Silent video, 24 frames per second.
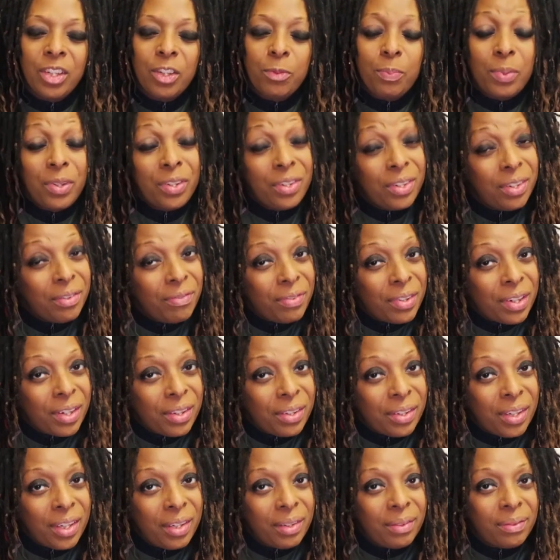
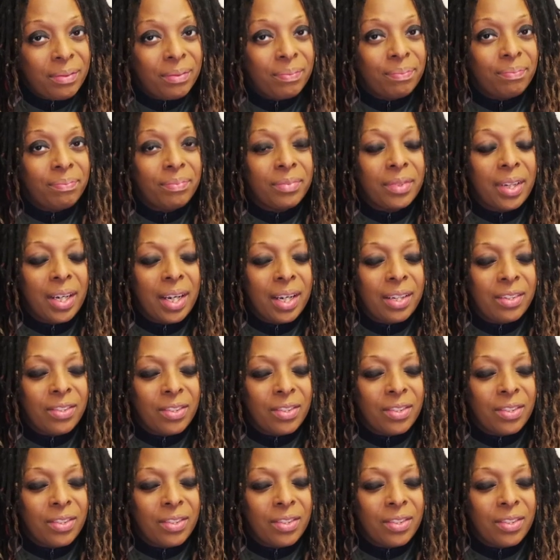specifically. Okay,